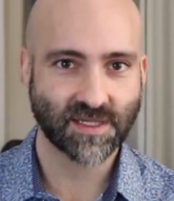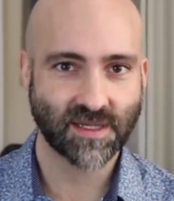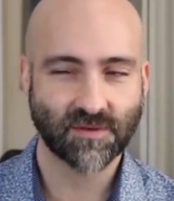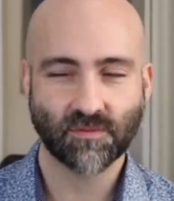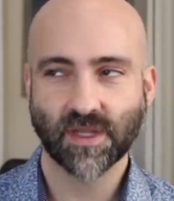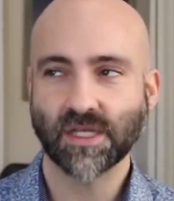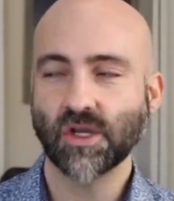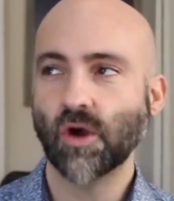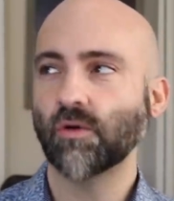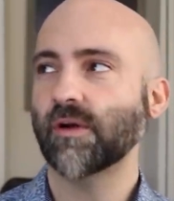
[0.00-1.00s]
and we
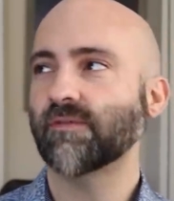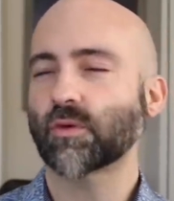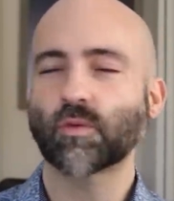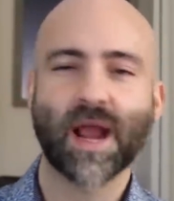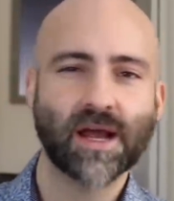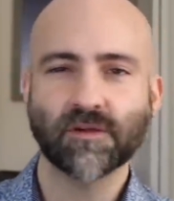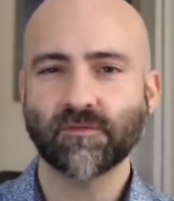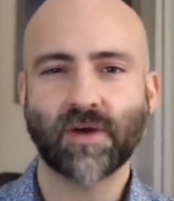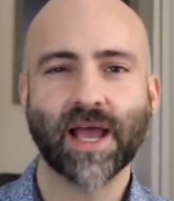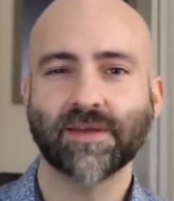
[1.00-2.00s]
know of around
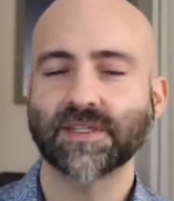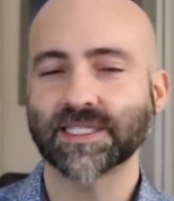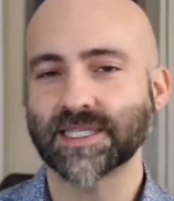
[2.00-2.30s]
5,000 to